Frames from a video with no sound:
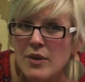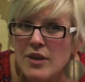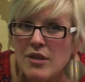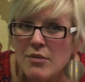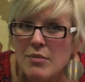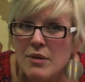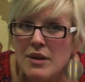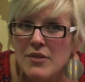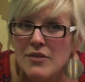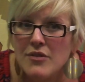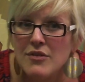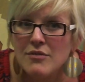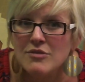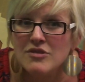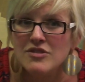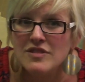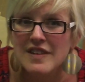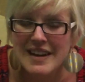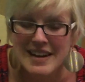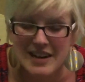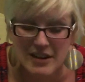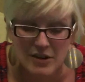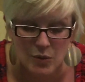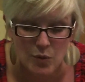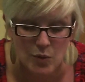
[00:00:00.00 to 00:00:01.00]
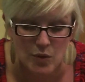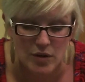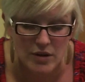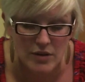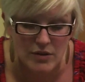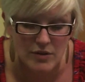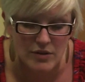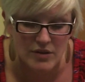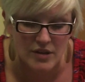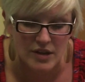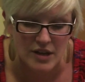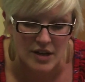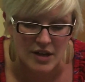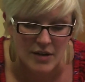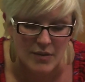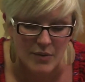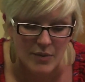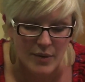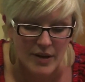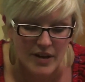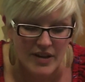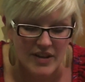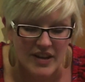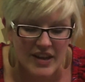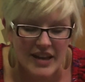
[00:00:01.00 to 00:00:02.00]
with me from Dragon World,
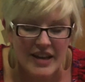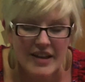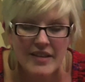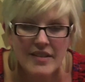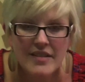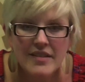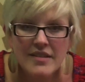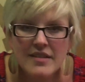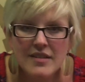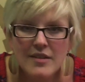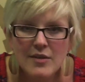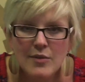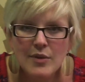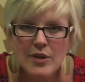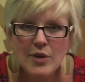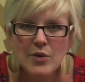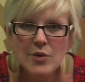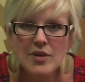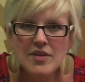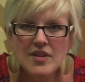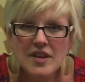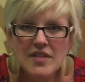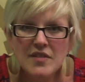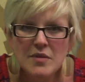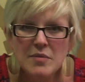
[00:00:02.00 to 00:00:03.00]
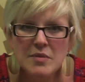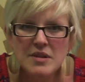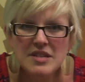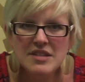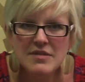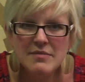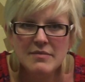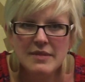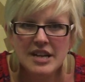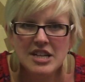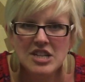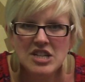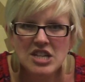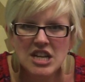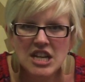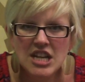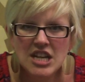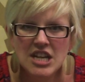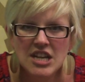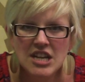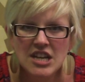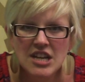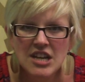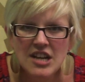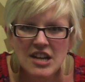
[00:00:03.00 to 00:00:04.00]
but yes, we always have a bit of
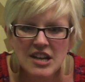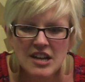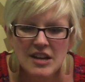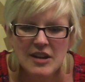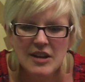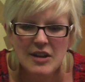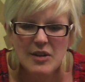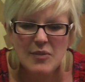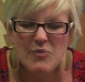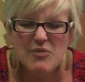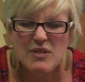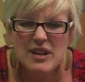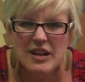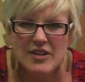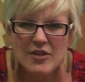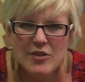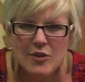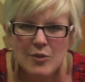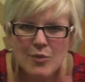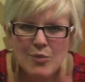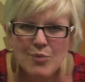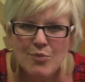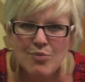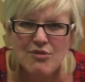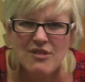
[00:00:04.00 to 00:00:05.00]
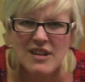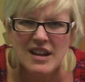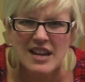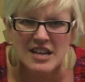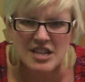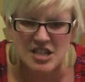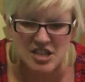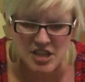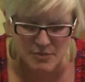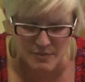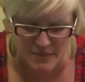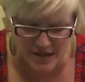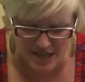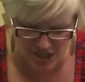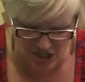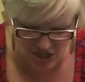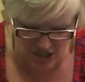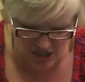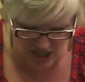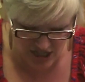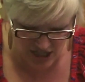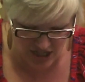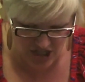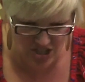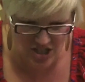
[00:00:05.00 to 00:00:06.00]
magic. It brings on brilliant
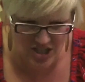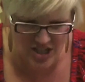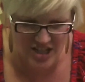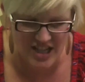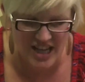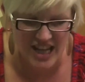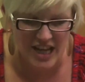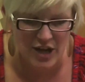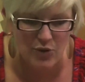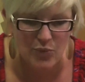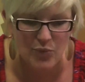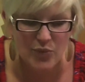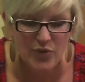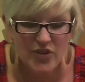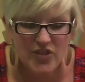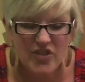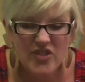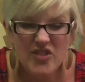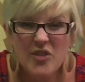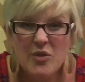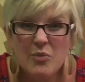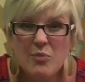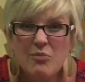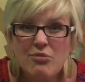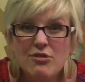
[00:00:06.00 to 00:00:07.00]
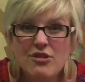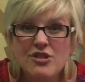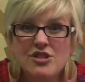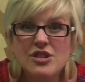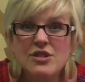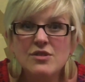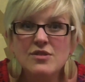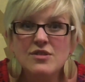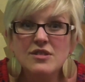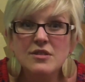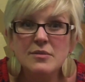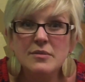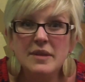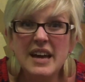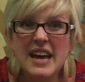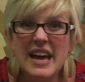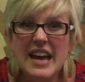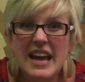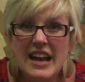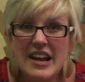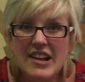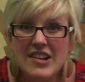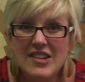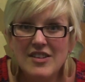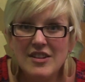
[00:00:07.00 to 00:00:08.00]
imagination and helps us to produce some
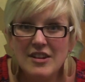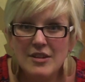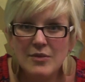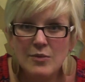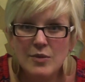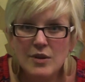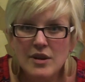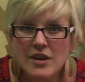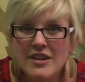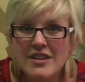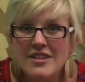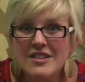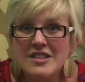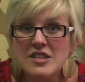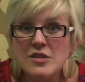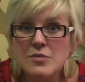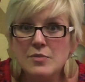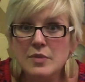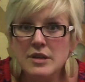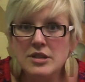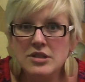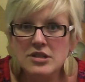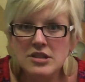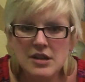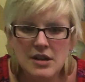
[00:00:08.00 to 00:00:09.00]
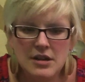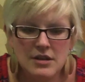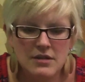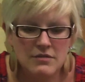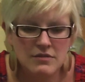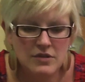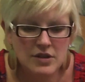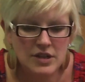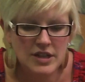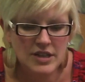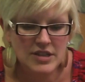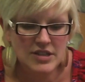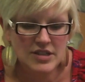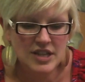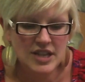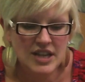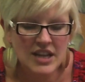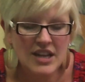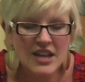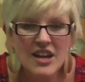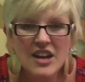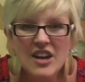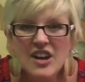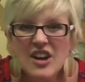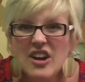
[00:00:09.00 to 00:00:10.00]
excellent work, especially our writing.
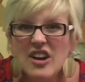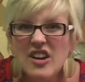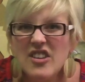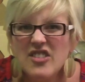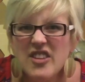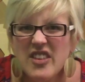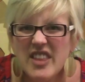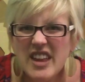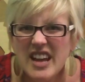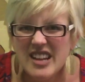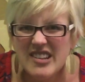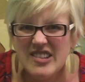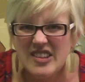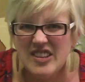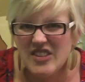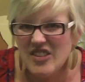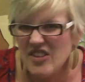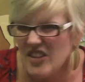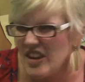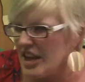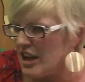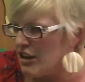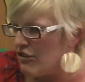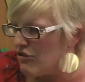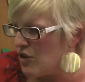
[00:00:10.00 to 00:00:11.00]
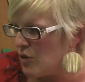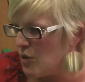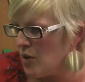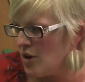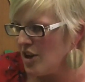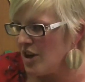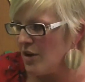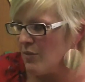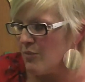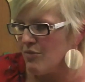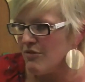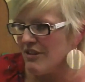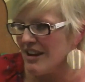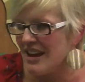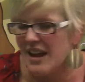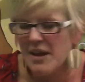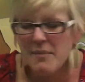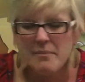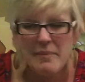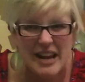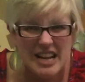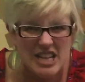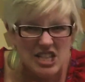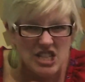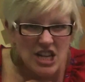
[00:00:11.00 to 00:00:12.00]
So that's a secret one. I'm
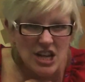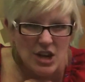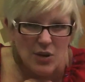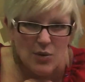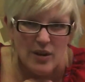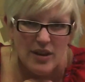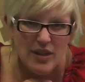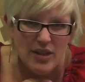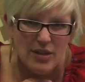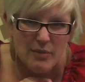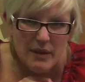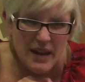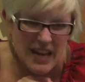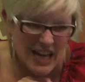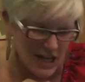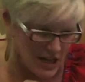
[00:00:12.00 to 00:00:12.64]
bringing magic with me.